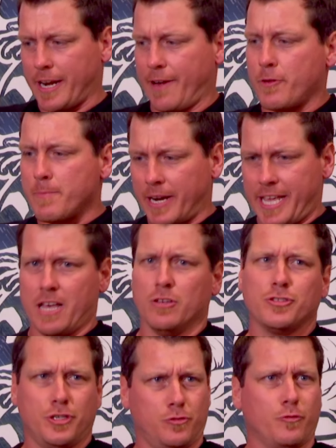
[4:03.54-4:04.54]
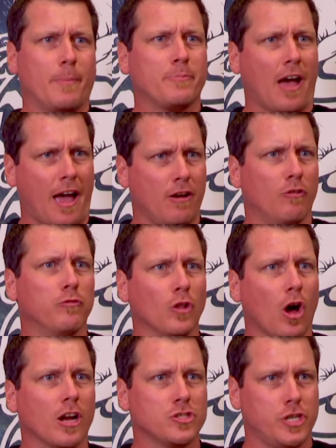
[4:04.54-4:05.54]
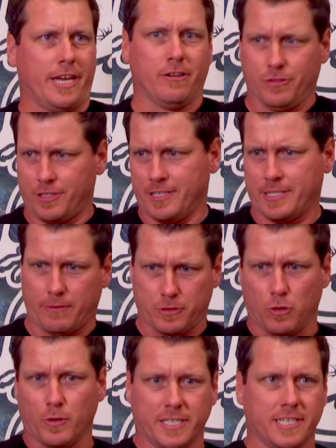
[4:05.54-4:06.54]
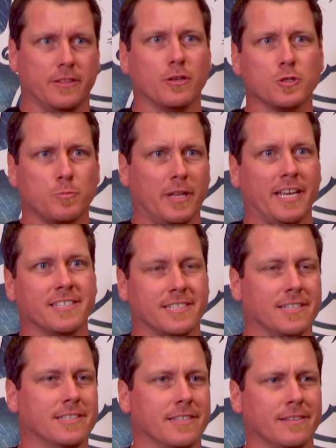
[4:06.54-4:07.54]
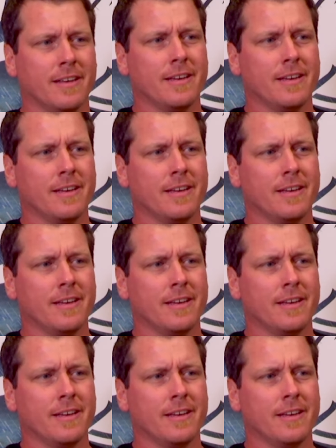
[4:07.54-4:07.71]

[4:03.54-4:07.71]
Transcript: everybody else's reptile vlog channels because I was always in those places and